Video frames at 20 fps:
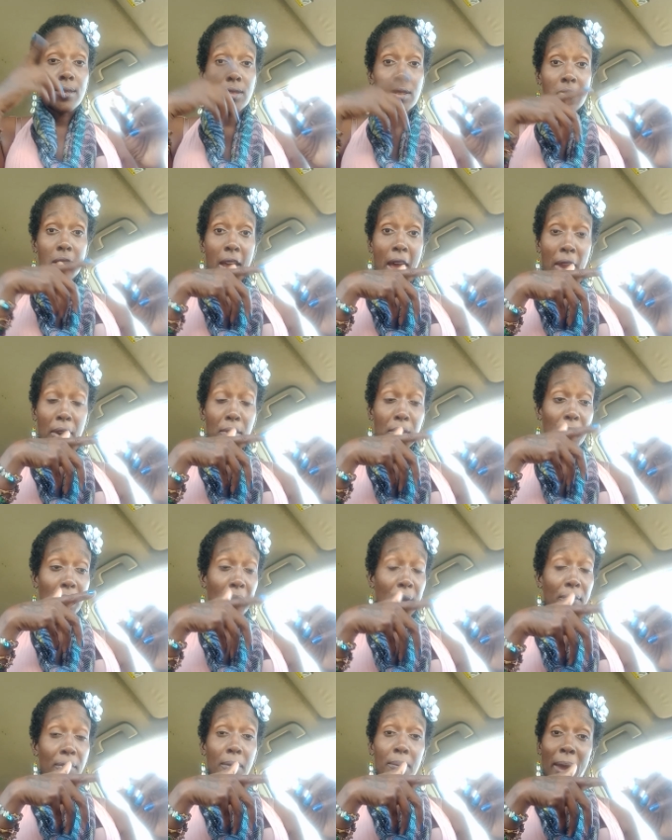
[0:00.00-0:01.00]
channel
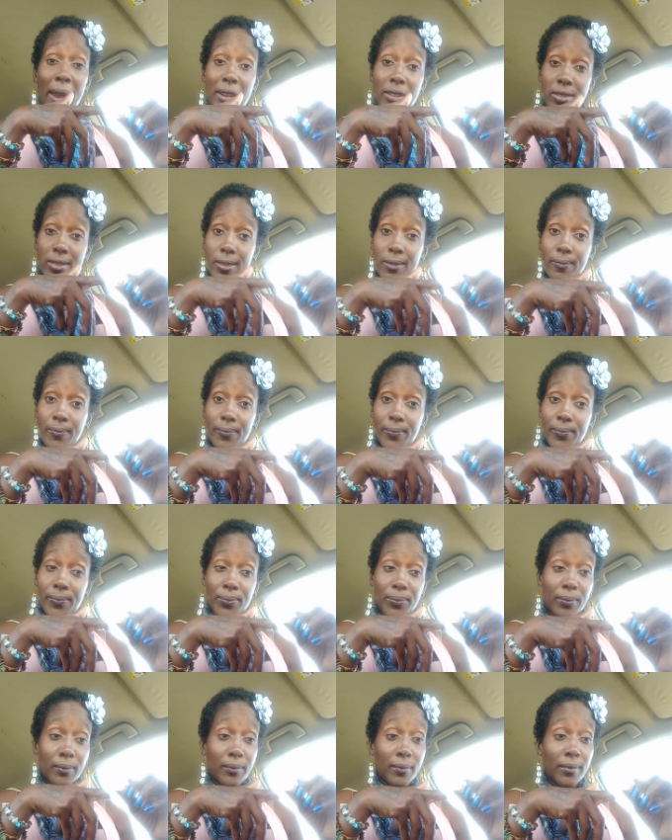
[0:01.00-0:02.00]
information,
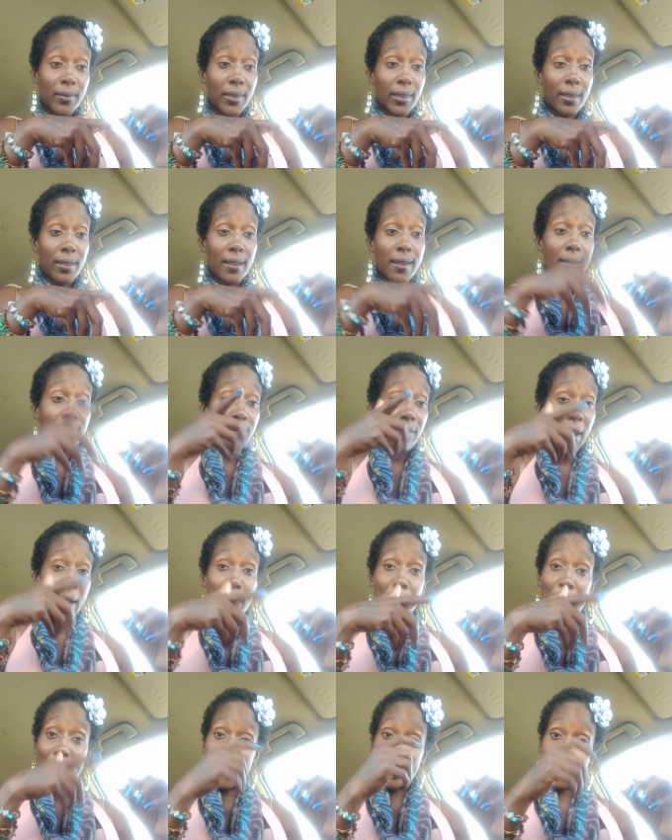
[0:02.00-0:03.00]

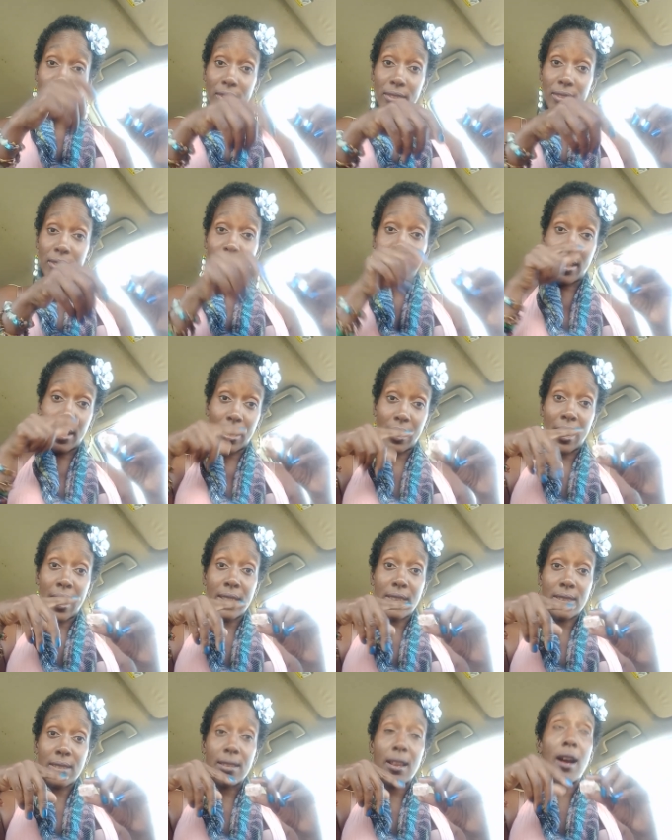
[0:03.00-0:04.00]
vibrations, in
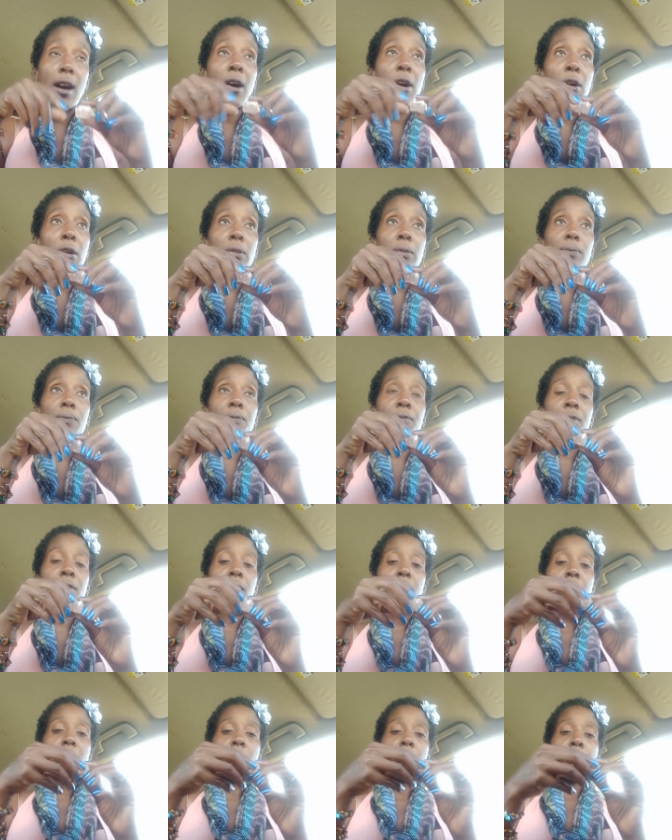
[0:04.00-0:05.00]
that stone,
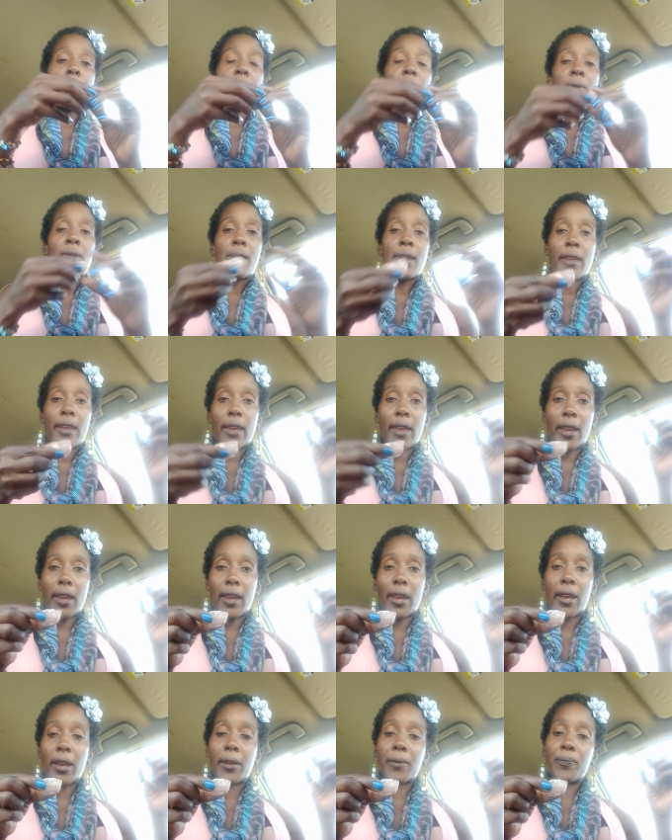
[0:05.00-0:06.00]

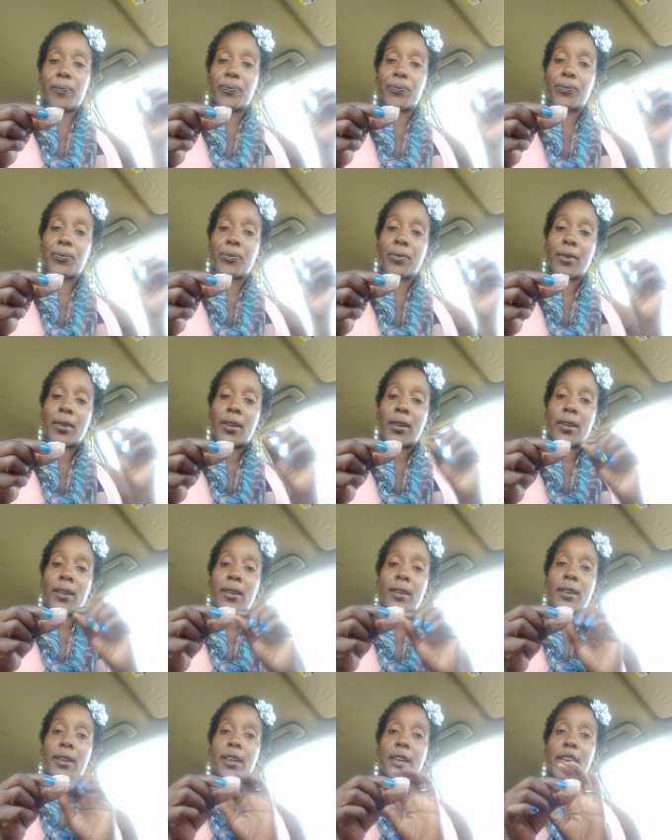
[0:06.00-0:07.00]
and
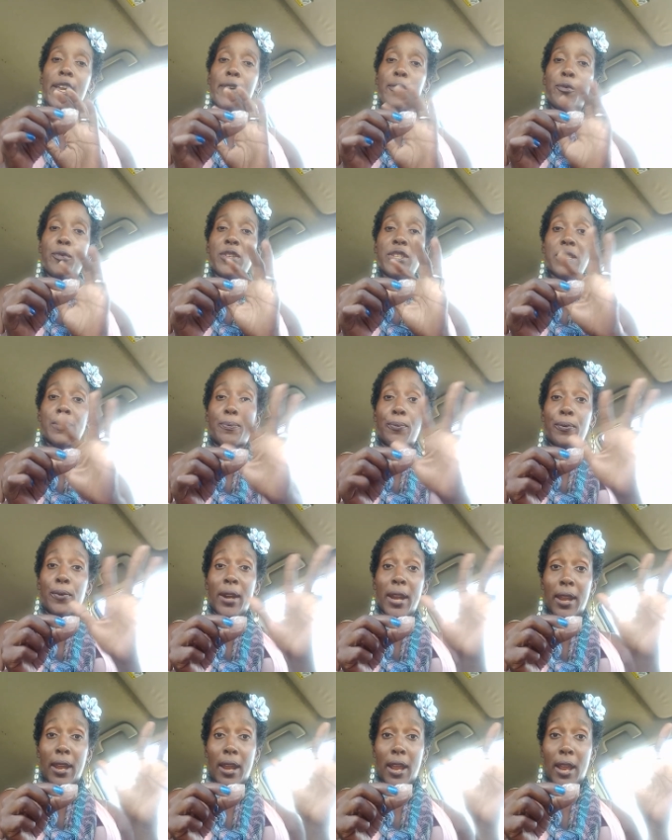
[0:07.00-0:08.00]
it was
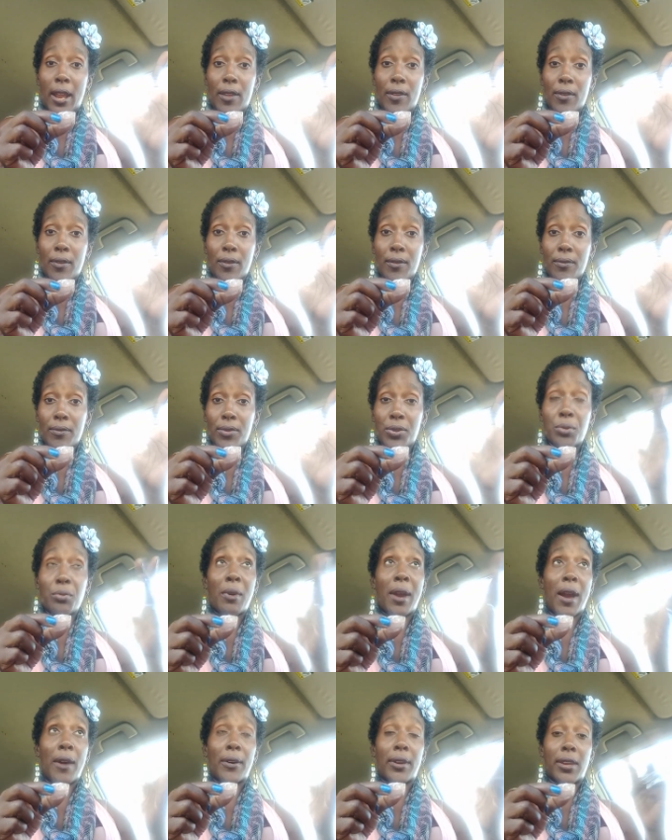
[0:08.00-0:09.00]
spread
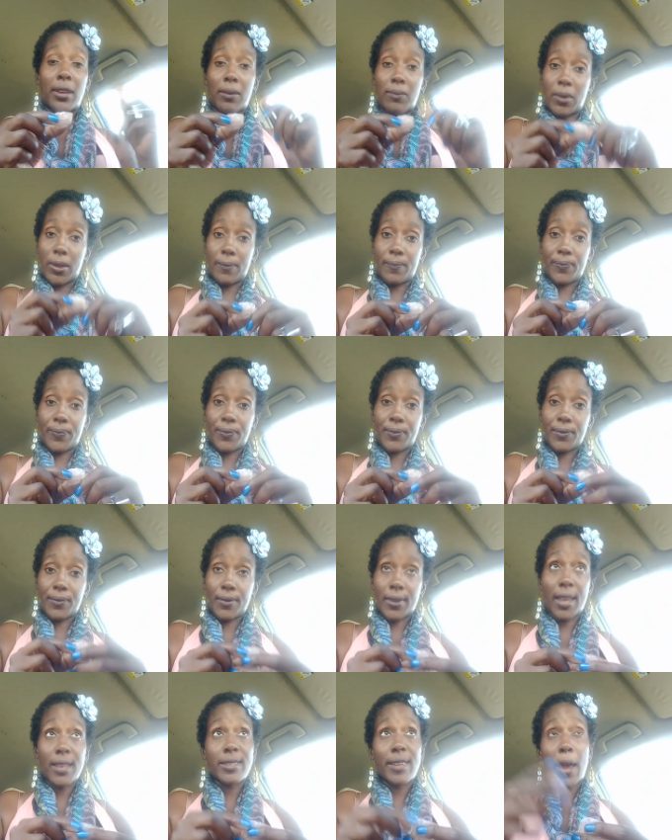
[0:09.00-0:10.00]
throughout
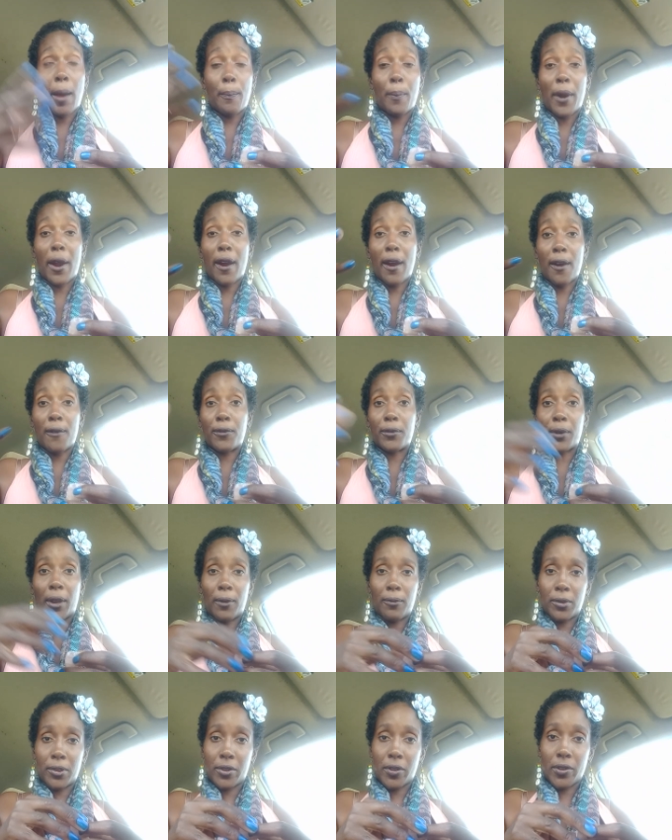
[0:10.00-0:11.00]
Kemet. That's how powerful
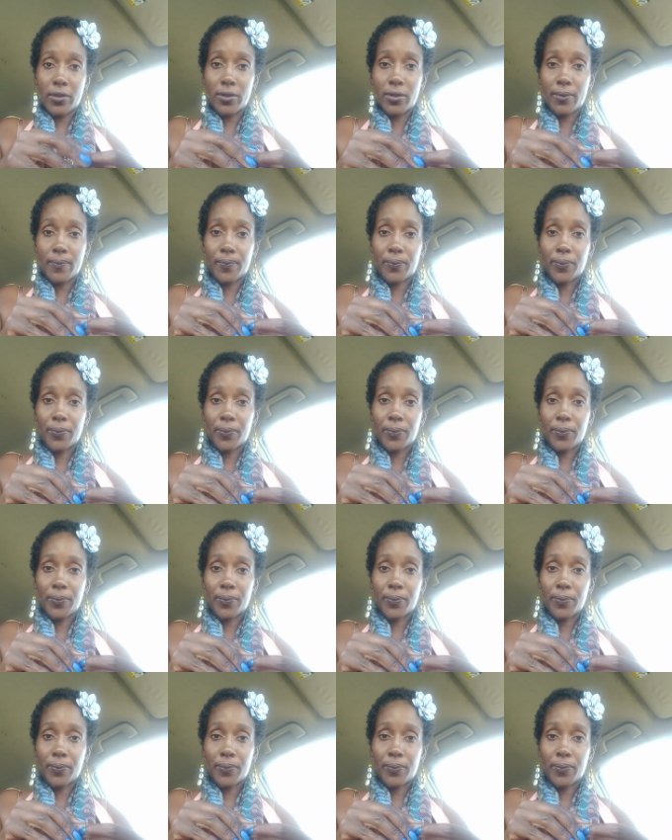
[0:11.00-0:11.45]
it was.